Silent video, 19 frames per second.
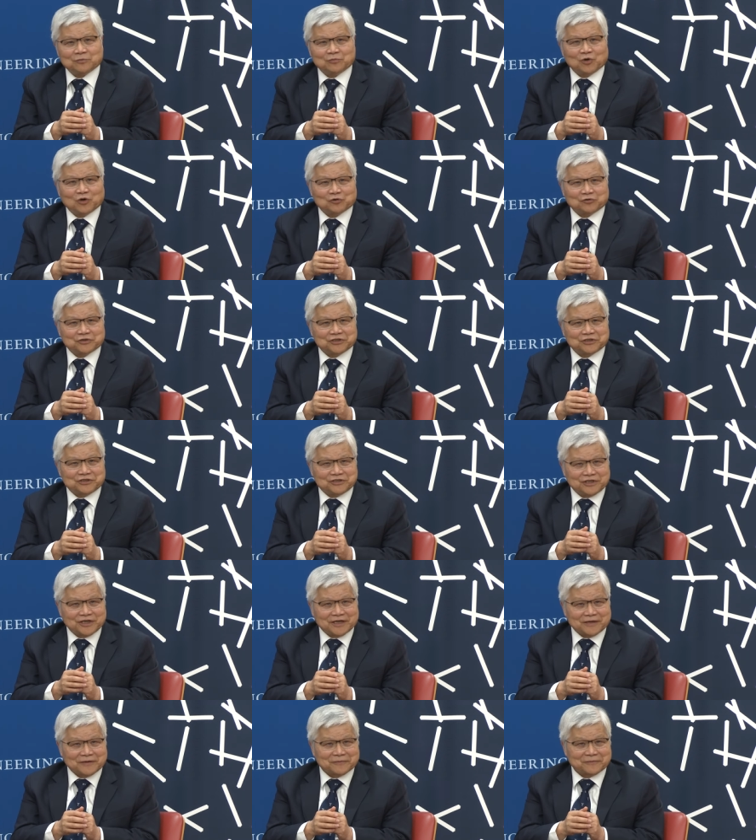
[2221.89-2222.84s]
Morris
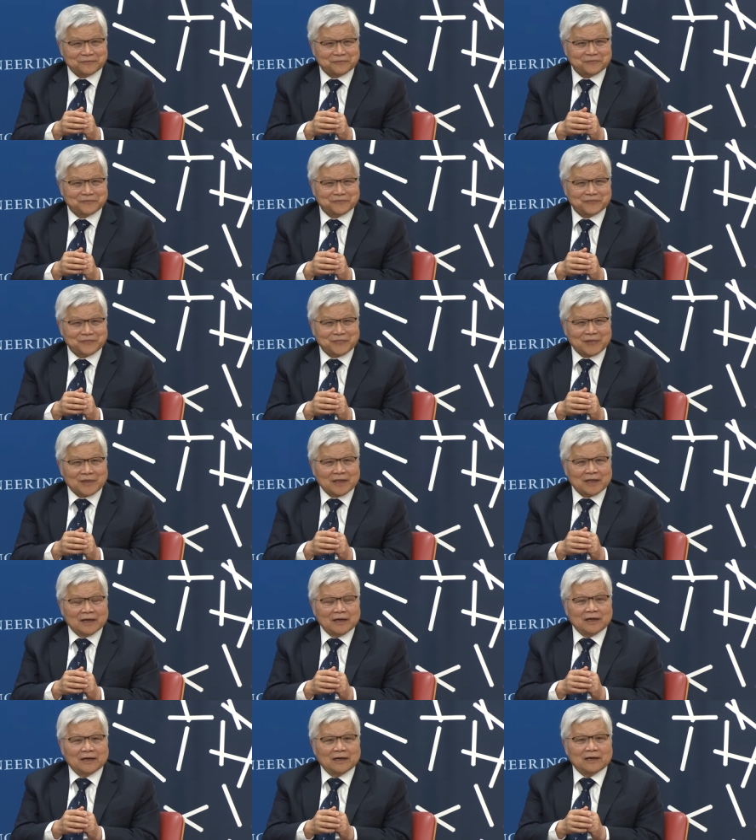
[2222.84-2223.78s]
Chang.
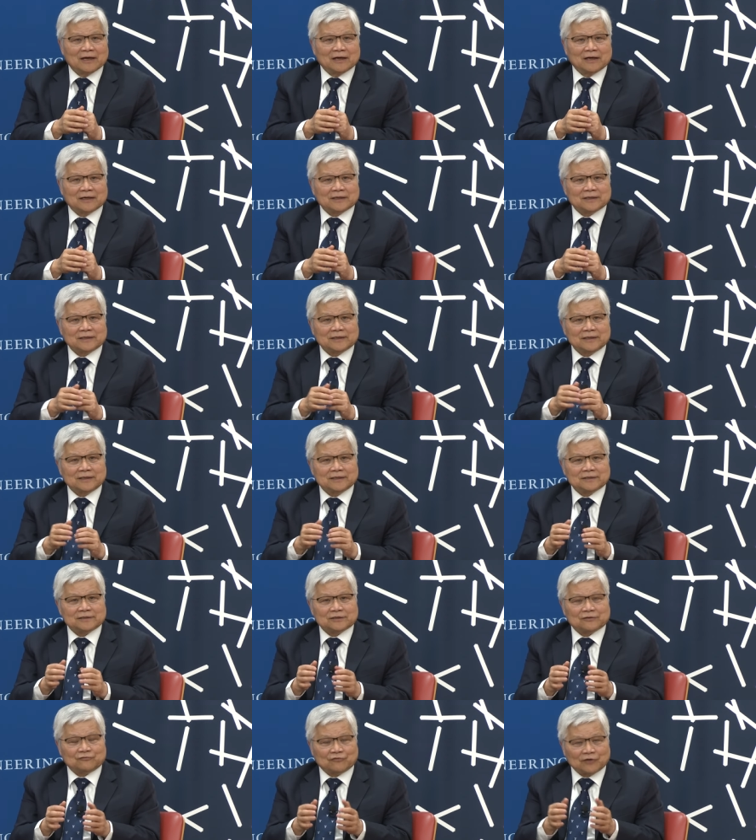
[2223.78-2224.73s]
Uh, he
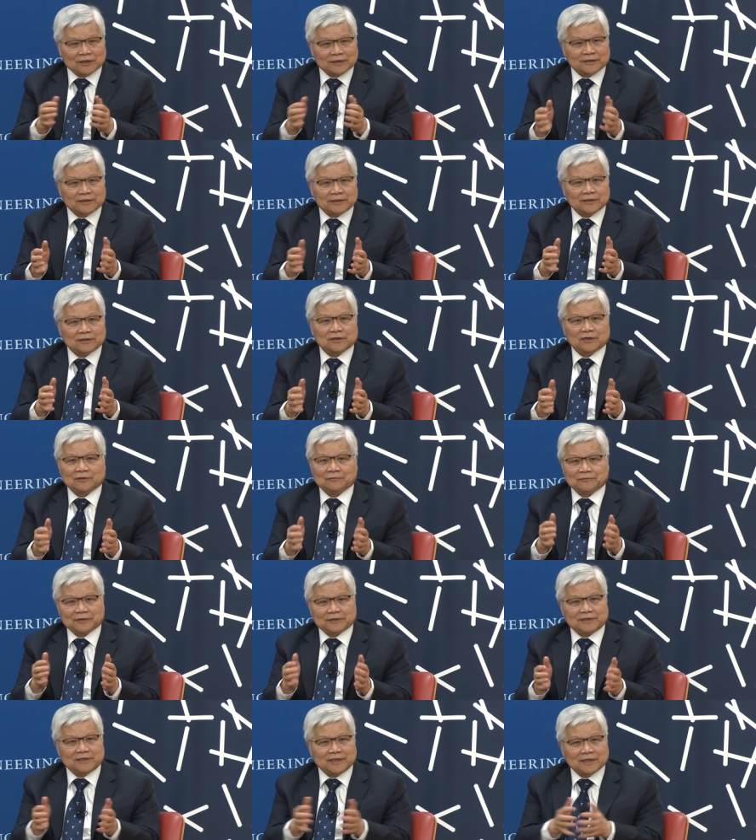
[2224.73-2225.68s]
is a founder of
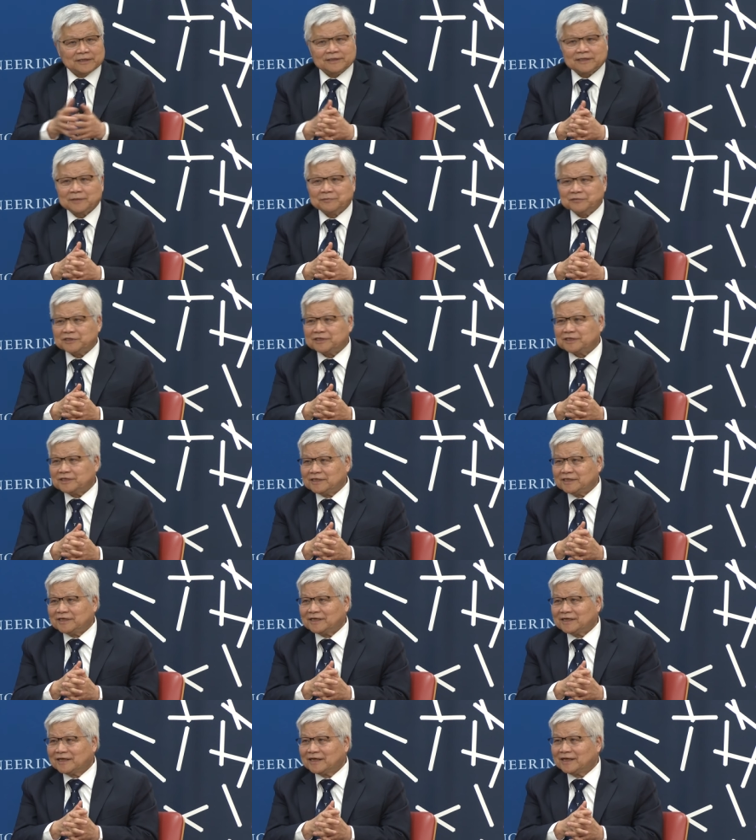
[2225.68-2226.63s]
a
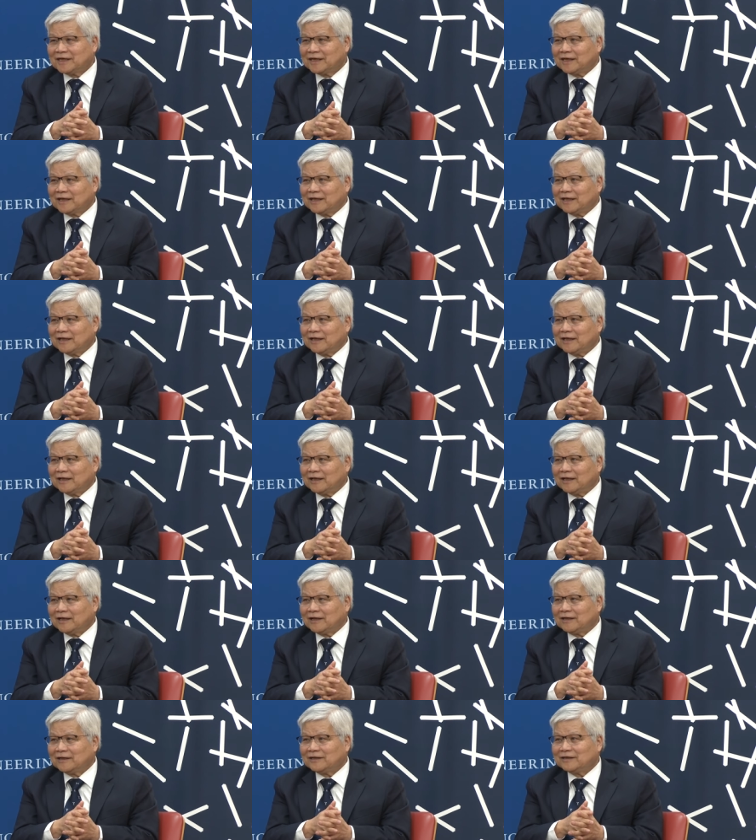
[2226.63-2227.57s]
TSMC.
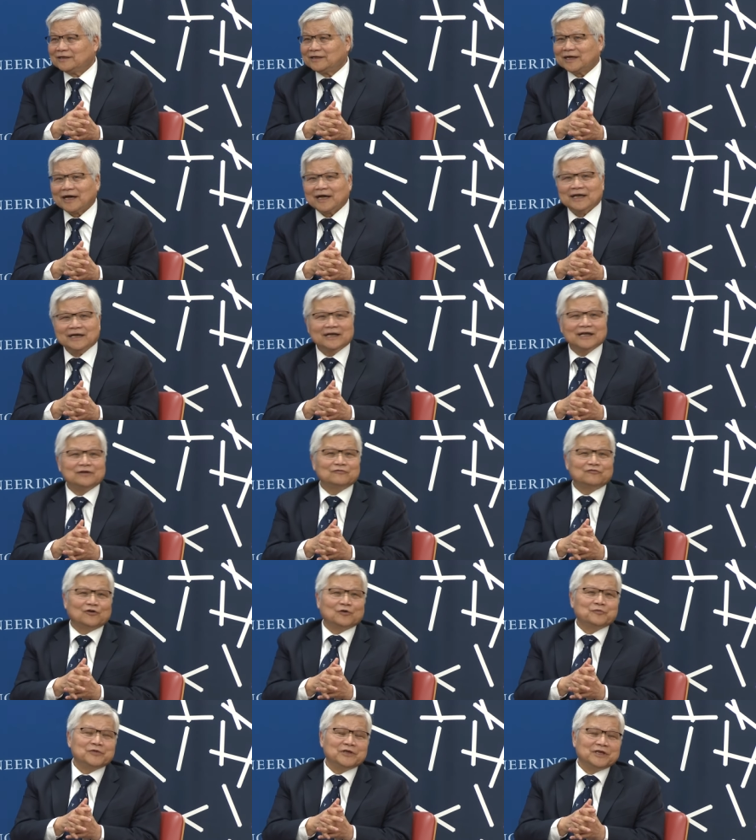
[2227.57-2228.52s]
And I learned
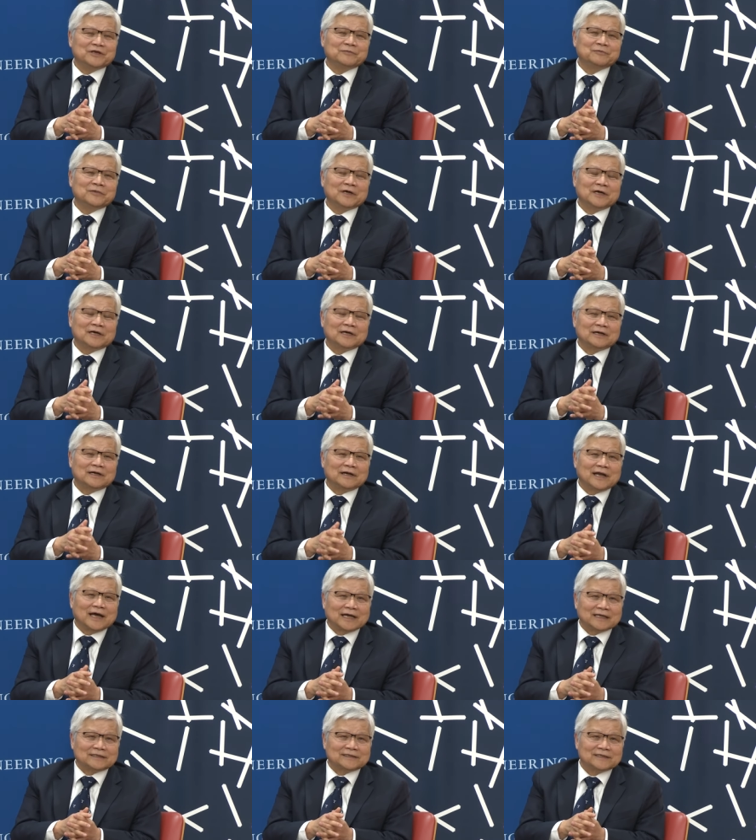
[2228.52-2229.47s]
from him a
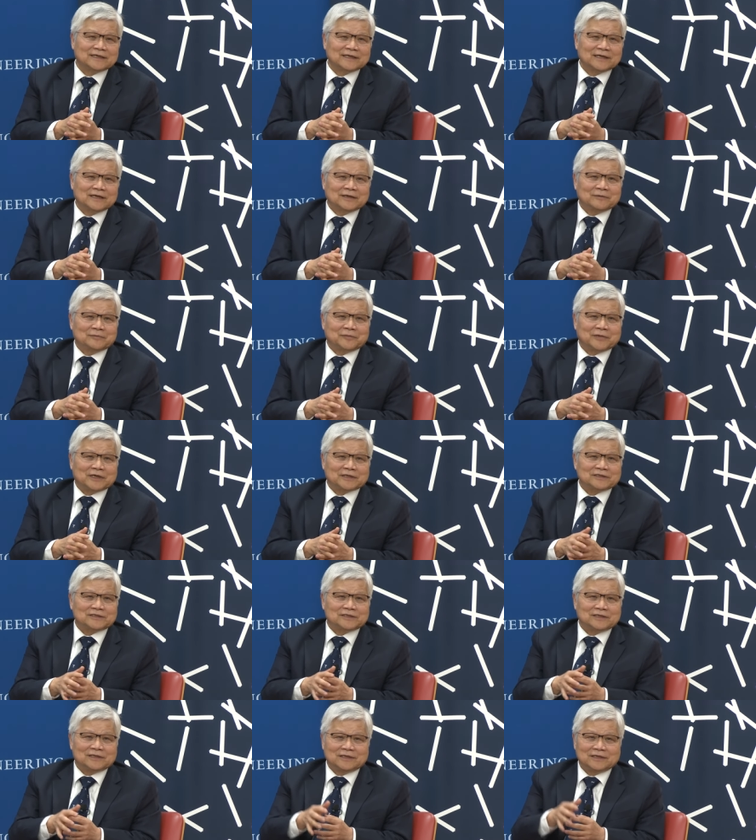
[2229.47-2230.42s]
lot,
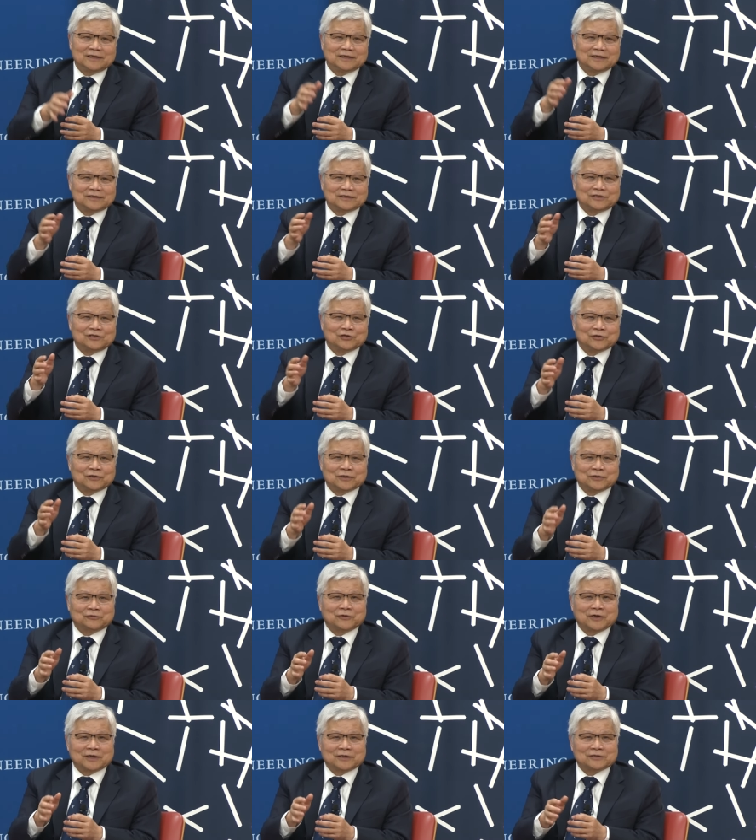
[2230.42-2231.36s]
but he's still
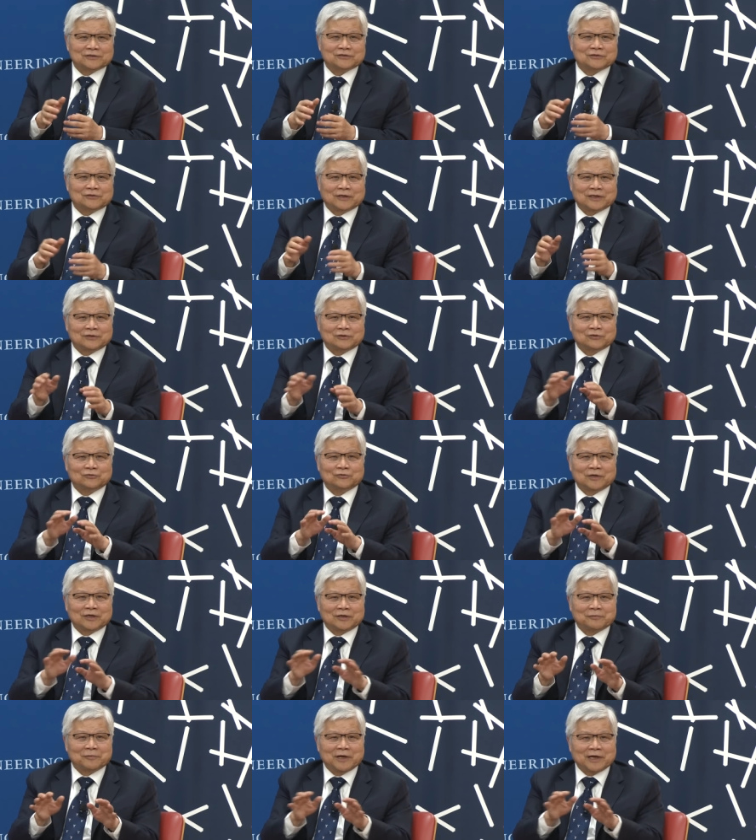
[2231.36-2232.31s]
around, so I don't
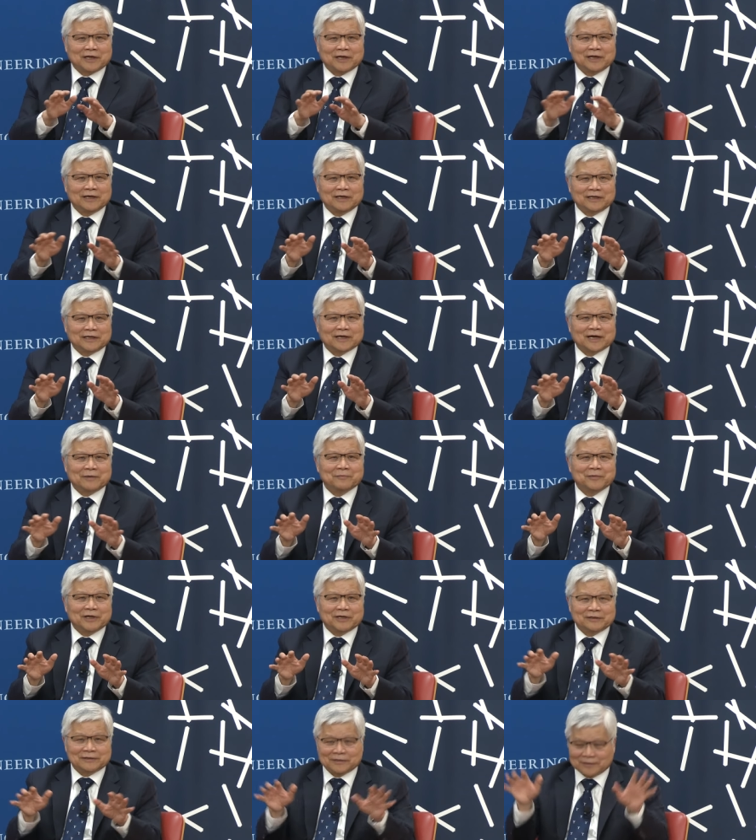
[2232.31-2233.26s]
want to make any
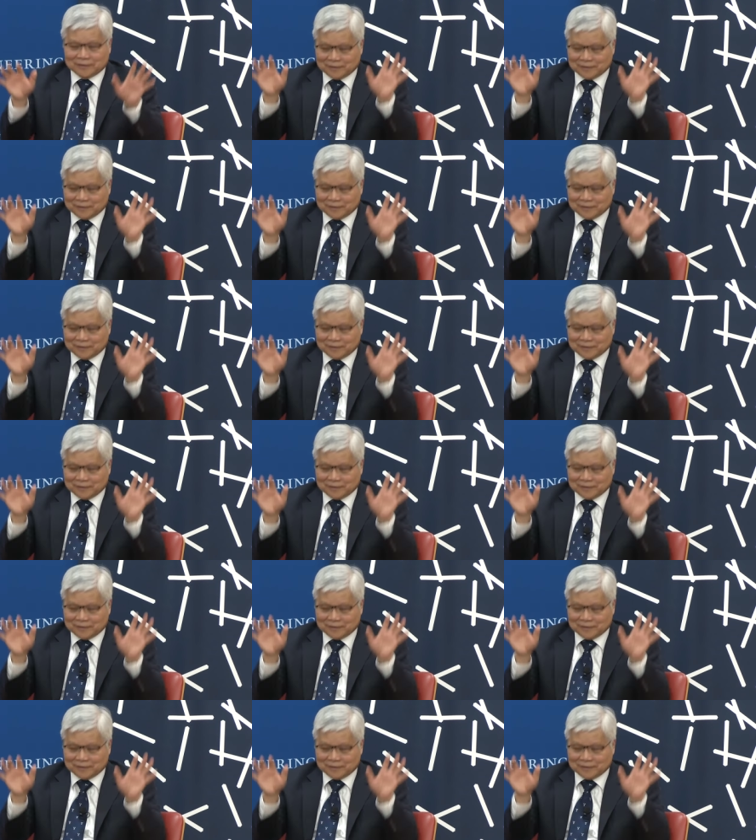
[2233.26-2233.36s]
comment.